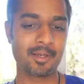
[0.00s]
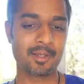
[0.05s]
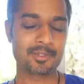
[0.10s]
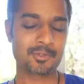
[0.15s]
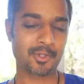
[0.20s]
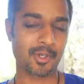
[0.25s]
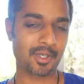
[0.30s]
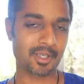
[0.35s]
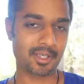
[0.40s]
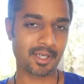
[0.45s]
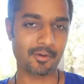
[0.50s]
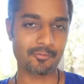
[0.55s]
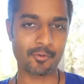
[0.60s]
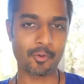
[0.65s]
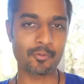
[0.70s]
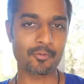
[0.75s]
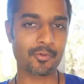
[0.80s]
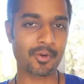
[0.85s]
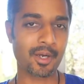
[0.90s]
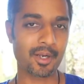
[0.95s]
trying to cover
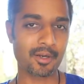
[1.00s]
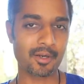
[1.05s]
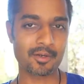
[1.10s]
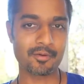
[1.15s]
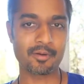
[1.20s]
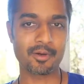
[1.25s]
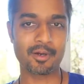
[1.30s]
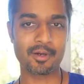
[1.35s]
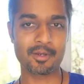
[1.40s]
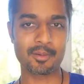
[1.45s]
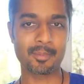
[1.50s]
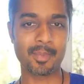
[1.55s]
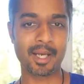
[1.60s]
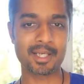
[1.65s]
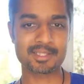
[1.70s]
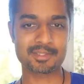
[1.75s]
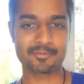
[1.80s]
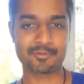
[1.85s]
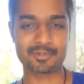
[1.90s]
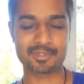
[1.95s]
overhead on a, on a
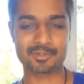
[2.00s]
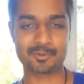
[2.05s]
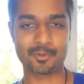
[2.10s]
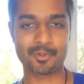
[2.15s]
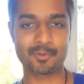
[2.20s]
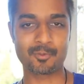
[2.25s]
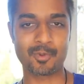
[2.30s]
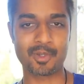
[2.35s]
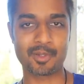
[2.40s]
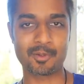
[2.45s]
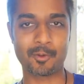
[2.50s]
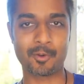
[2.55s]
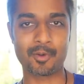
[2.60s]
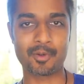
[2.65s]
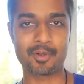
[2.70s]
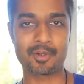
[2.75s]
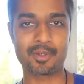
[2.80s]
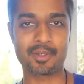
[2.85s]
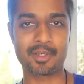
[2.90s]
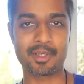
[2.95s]
massive resort when there
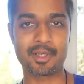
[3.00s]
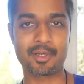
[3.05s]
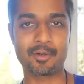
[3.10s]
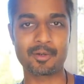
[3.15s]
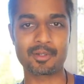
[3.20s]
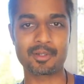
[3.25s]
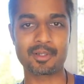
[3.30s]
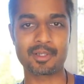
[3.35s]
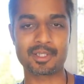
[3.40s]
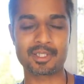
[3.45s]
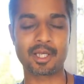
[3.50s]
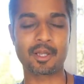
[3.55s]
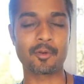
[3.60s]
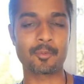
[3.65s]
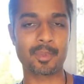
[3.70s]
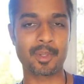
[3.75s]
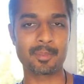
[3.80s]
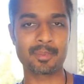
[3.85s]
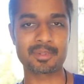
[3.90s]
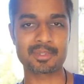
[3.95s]
are, you know, a ton
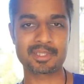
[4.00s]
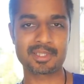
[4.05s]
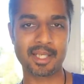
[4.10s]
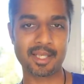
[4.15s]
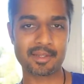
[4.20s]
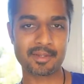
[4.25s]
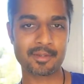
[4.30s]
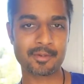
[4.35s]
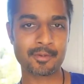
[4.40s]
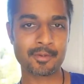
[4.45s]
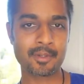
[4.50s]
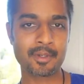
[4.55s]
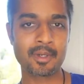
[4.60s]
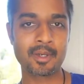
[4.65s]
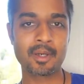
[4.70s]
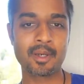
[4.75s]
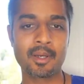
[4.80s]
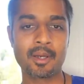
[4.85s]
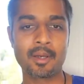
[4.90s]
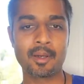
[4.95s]
of people staying there.
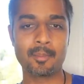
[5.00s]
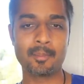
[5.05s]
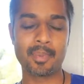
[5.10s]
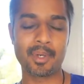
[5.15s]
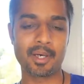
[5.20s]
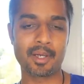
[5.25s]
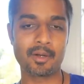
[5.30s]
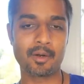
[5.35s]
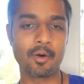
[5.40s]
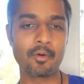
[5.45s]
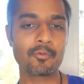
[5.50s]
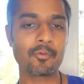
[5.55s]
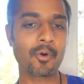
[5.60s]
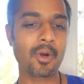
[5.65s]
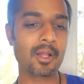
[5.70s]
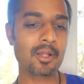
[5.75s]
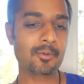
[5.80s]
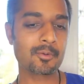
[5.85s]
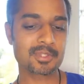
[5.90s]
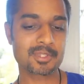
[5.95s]
But
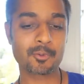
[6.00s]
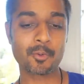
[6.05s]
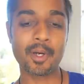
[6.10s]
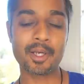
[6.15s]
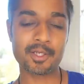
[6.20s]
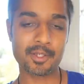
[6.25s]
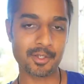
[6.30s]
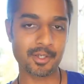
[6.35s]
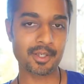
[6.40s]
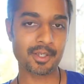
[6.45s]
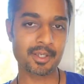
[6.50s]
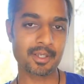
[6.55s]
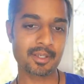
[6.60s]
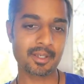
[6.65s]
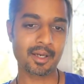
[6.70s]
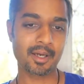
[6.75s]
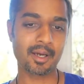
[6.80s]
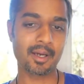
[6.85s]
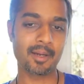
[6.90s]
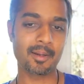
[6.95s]
overall, it was quite
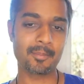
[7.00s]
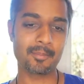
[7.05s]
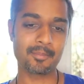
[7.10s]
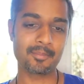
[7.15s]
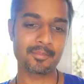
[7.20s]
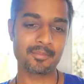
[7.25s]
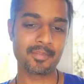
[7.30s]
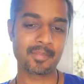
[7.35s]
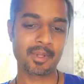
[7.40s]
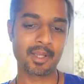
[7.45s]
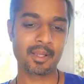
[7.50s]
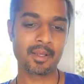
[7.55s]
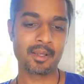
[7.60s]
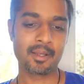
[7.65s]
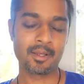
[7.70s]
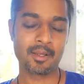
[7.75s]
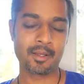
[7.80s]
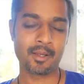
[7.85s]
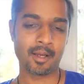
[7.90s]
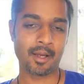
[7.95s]
good. Um,
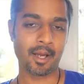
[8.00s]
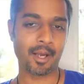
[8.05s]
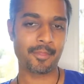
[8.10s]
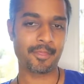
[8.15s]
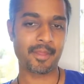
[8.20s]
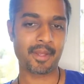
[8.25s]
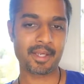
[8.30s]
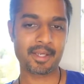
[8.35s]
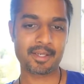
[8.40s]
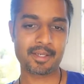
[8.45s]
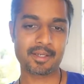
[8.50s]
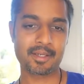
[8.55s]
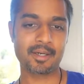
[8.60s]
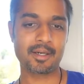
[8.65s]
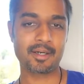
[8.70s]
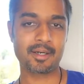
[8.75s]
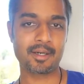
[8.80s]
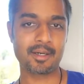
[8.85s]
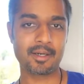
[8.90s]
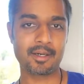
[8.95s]
I think.
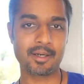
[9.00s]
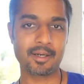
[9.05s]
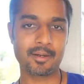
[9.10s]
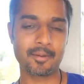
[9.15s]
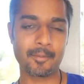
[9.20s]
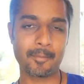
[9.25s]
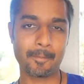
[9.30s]
Uh,